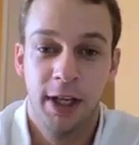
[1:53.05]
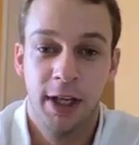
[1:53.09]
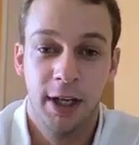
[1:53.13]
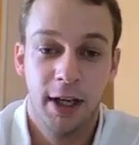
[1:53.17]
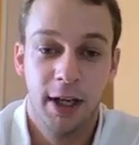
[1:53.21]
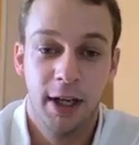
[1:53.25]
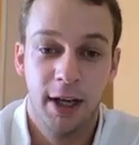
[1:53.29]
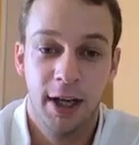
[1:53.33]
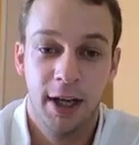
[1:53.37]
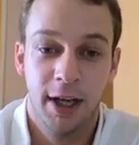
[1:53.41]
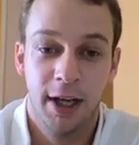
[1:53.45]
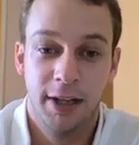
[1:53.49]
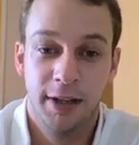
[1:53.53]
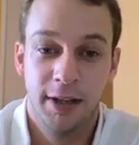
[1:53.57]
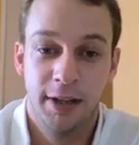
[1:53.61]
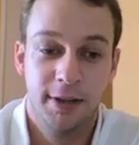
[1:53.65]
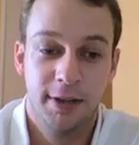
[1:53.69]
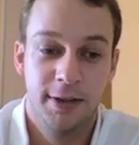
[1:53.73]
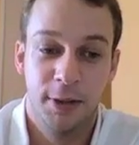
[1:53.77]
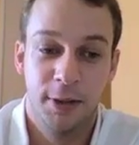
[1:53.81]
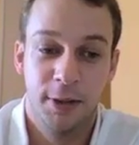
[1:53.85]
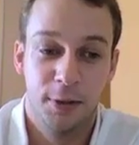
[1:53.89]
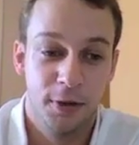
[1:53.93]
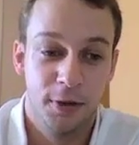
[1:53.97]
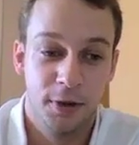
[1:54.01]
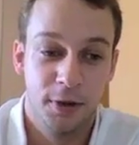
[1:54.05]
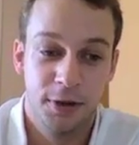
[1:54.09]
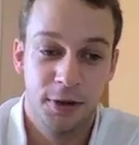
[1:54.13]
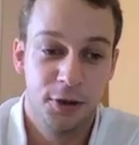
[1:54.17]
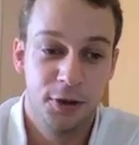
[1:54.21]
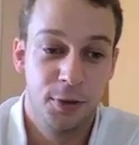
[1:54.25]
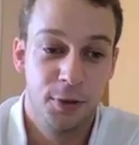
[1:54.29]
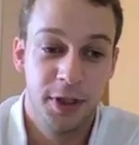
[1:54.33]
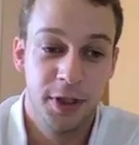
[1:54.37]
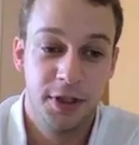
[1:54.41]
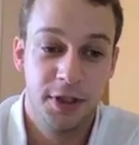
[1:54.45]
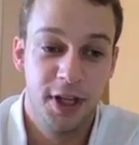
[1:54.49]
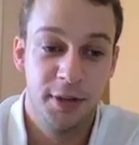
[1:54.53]
There were
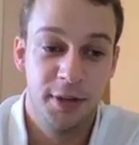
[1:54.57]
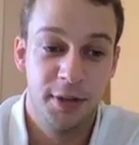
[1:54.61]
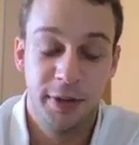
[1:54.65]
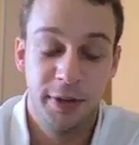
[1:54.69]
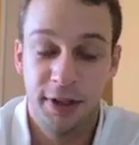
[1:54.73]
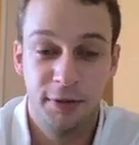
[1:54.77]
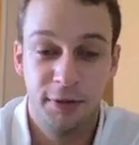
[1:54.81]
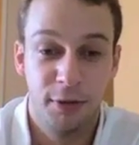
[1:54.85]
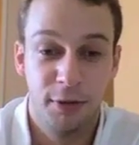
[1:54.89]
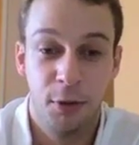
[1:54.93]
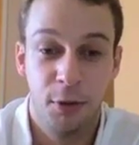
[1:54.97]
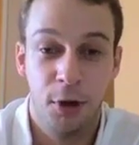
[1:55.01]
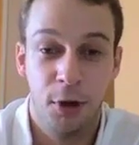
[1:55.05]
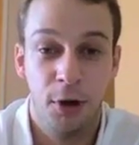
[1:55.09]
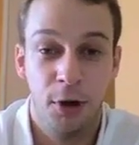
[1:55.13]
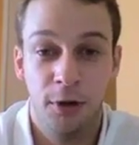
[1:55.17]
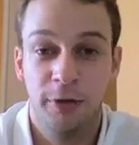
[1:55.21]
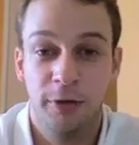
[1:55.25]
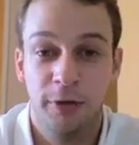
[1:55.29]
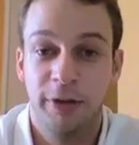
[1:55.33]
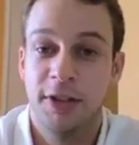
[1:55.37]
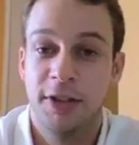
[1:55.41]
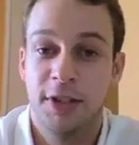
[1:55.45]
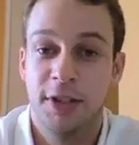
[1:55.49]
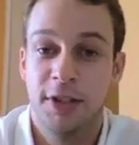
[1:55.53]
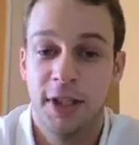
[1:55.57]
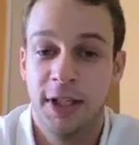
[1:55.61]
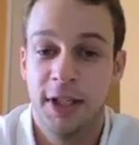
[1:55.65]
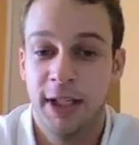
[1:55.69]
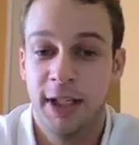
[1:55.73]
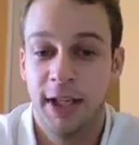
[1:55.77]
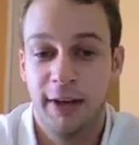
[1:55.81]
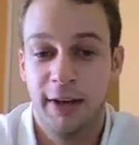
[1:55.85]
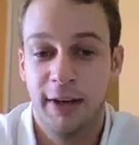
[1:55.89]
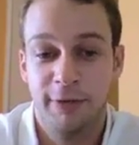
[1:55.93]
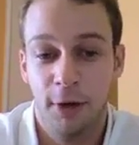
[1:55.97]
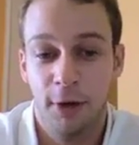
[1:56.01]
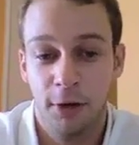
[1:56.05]
tweets coming in from all over the city.
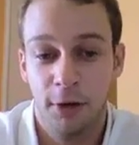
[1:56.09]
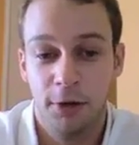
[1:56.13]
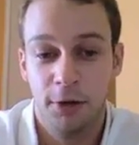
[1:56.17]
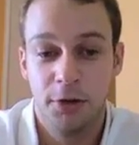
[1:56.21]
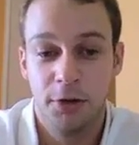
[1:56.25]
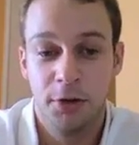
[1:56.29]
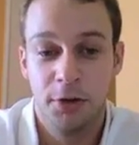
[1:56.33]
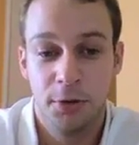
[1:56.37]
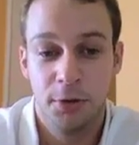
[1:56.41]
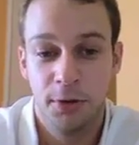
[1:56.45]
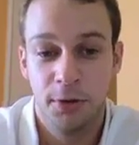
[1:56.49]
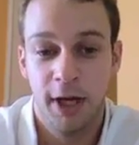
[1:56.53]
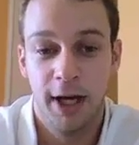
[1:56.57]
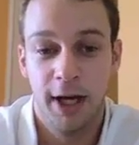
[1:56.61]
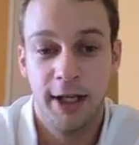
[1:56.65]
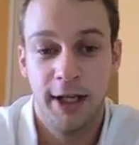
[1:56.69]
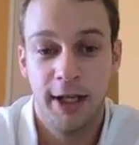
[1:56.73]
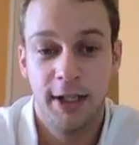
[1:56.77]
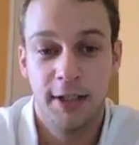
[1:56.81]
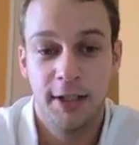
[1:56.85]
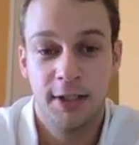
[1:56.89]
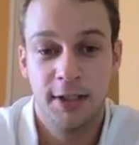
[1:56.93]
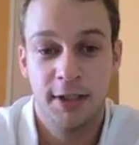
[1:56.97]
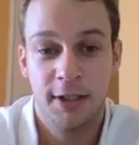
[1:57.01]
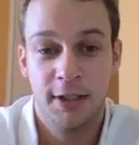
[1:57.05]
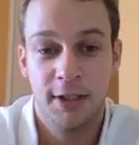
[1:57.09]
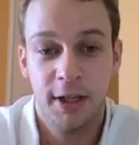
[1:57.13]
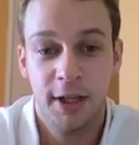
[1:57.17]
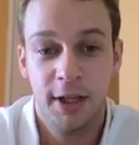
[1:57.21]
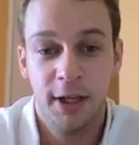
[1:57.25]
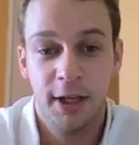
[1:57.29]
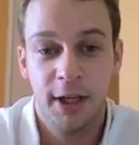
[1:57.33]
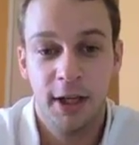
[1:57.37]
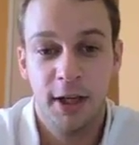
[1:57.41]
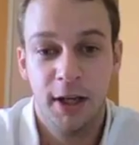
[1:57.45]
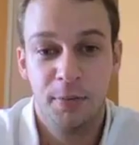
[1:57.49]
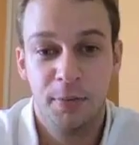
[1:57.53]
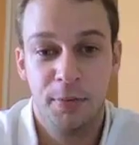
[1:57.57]
I followed two guys
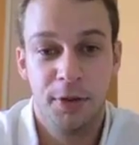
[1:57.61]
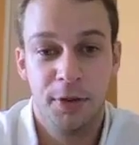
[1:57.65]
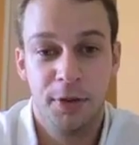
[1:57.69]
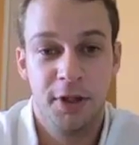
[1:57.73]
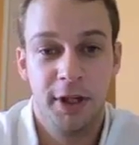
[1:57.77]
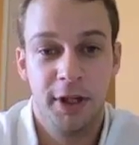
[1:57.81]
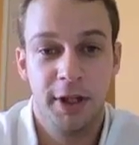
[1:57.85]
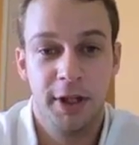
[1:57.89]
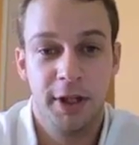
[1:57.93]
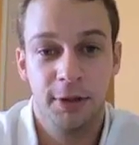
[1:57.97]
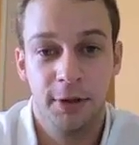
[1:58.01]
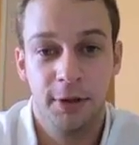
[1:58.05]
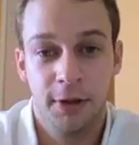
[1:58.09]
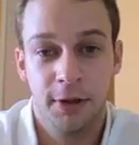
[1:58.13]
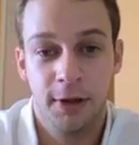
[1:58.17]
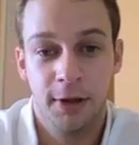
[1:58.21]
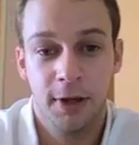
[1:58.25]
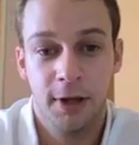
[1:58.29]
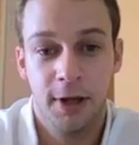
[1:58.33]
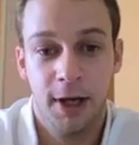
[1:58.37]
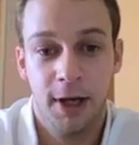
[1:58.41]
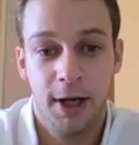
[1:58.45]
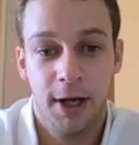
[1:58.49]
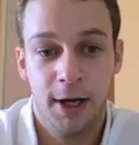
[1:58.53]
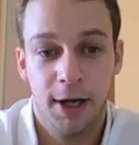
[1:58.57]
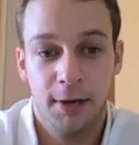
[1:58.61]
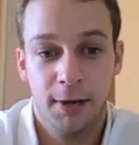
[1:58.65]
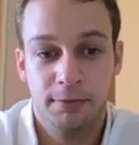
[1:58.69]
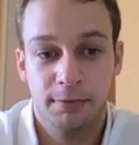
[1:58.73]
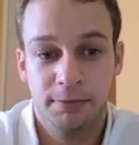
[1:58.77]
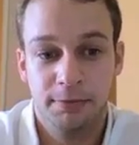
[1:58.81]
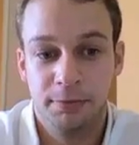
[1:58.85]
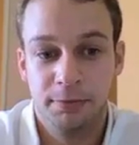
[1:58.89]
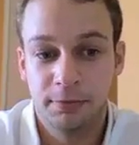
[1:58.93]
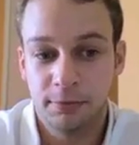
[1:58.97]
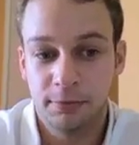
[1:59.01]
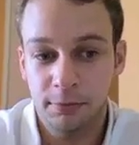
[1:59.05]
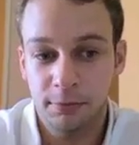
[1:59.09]
in particular
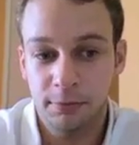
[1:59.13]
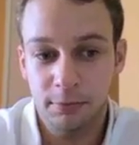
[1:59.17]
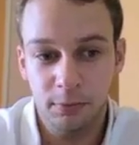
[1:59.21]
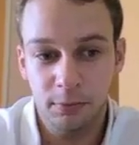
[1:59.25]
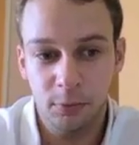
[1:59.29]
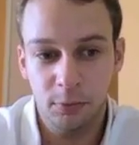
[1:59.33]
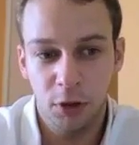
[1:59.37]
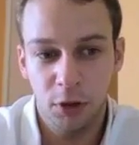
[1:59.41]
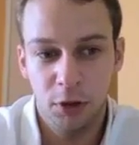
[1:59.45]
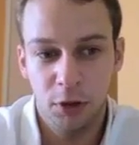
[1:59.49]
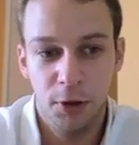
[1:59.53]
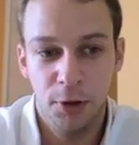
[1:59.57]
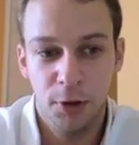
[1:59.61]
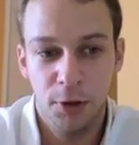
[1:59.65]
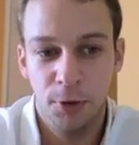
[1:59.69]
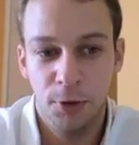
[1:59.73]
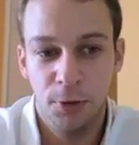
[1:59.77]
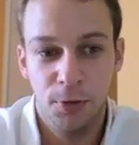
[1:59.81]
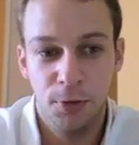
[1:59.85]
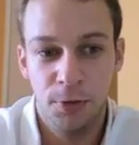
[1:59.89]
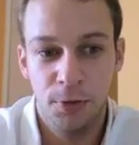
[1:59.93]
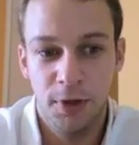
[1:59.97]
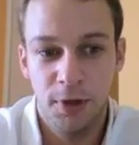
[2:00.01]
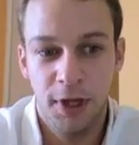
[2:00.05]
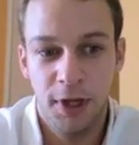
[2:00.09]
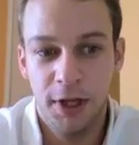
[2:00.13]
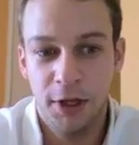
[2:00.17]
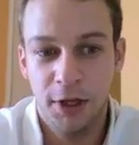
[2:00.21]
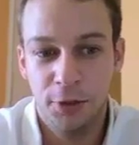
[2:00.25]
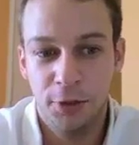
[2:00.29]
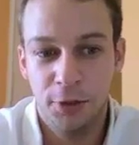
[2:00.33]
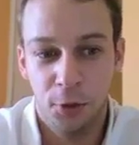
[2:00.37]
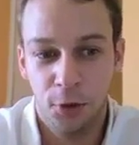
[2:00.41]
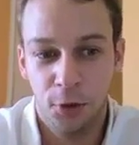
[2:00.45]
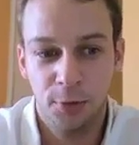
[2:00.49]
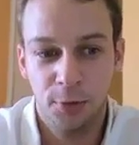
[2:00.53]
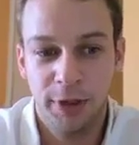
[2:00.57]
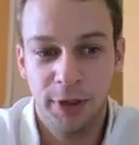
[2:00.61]
who
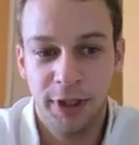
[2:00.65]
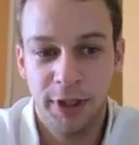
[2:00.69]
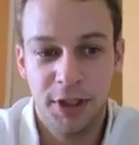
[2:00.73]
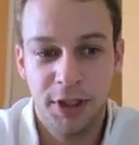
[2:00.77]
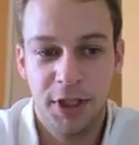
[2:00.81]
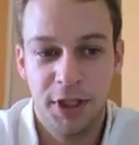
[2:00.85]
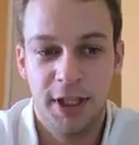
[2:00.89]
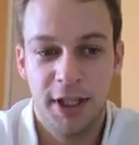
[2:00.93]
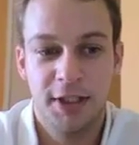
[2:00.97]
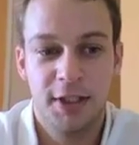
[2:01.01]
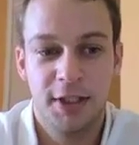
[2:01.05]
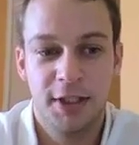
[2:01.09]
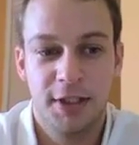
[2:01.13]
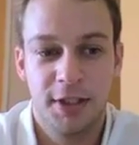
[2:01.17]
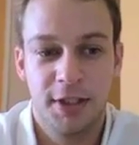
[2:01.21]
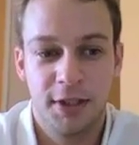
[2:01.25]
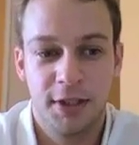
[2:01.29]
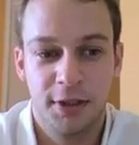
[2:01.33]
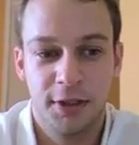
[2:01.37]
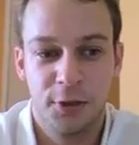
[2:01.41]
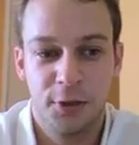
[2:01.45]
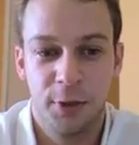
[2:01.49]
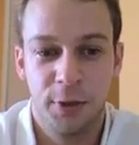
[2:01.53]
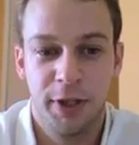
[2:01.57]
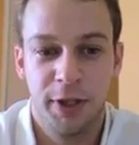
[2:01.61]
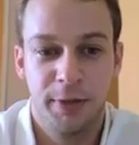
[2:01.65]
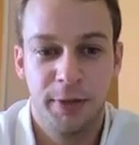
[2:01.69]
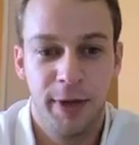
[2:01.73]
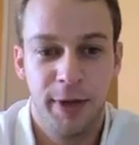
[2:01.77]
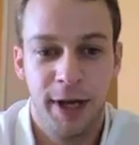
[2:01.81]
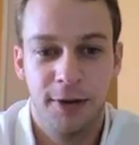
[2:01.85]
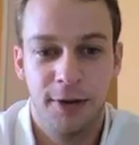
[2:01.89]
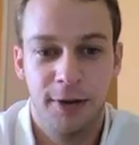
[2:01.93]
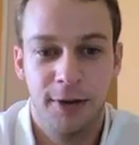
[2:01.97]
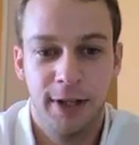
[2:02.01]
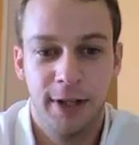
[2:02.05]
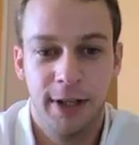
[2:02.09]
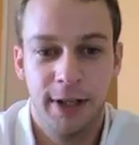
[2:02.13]
normally just tweet
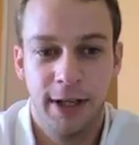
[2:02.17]
about